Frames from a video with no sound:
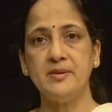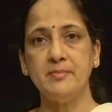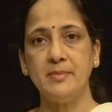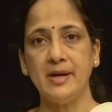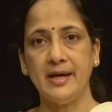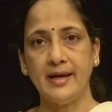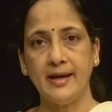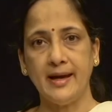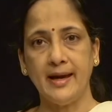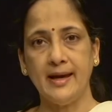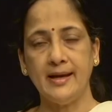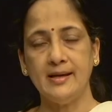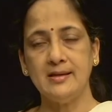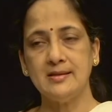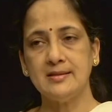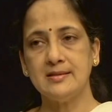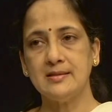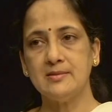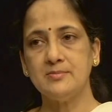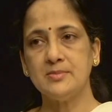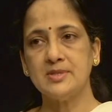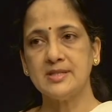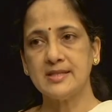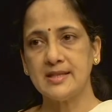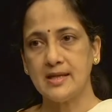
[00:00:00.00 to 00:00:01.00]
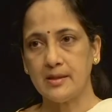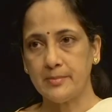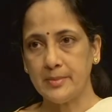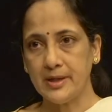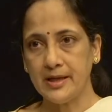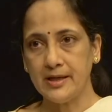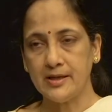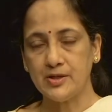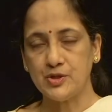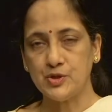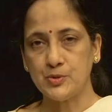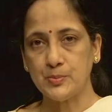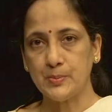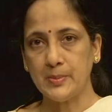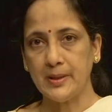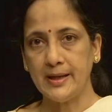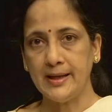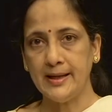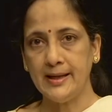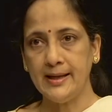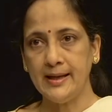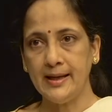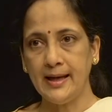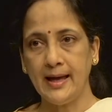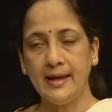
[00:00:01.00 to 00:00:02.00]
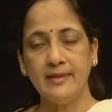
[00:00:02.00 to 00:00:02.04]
mechanisms coming into play,